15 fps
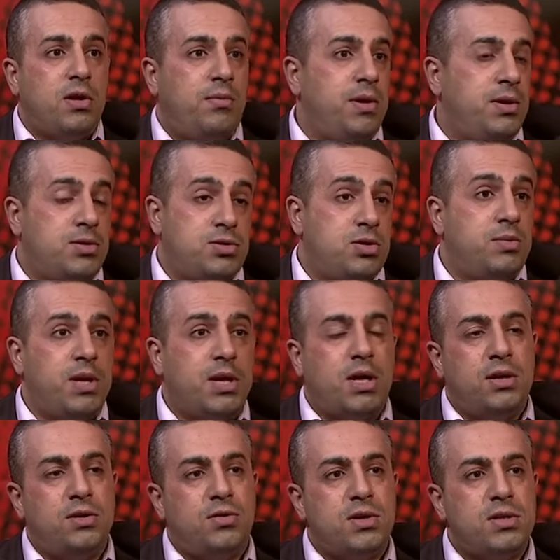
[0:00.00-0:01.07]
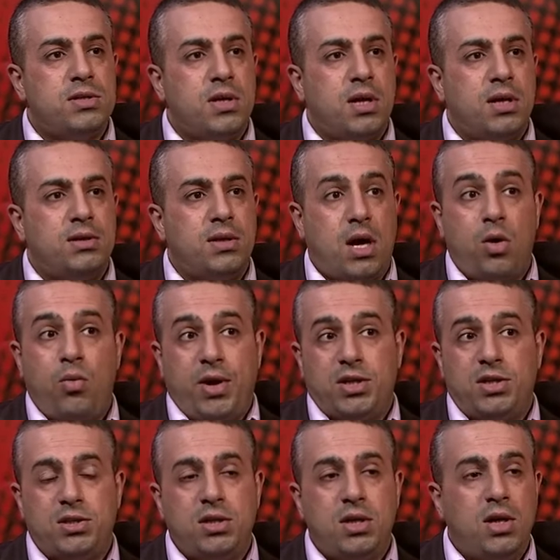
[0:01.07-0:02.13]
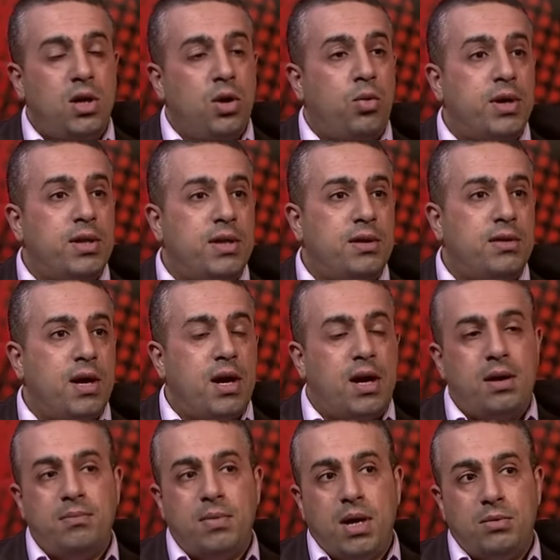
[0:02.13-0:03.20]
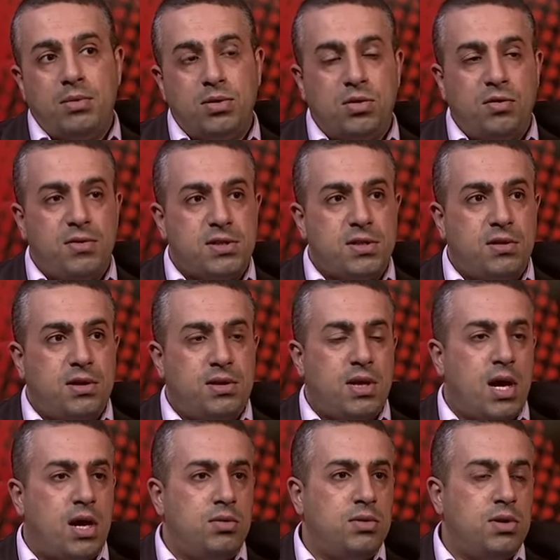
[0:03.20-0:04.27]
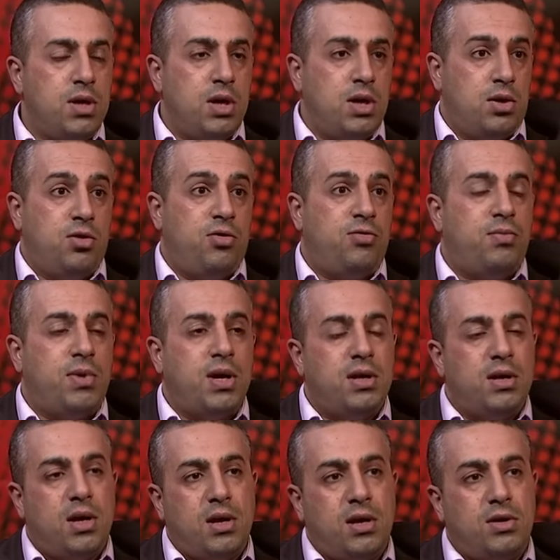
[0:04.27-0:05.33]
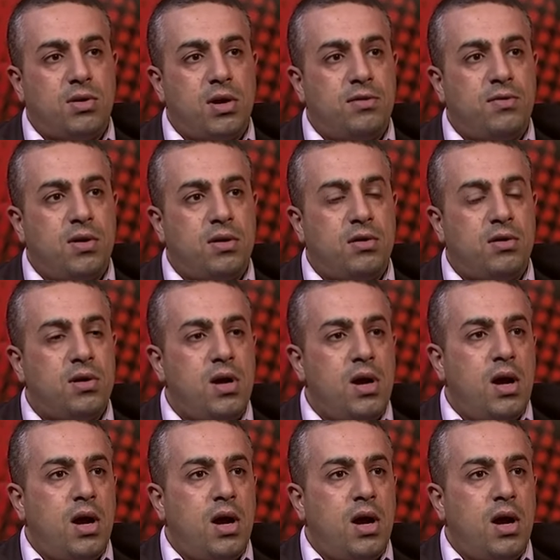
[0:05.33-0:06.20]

I've been to so many countries, and I wish one day that I'm able to visit the town of my grandfather.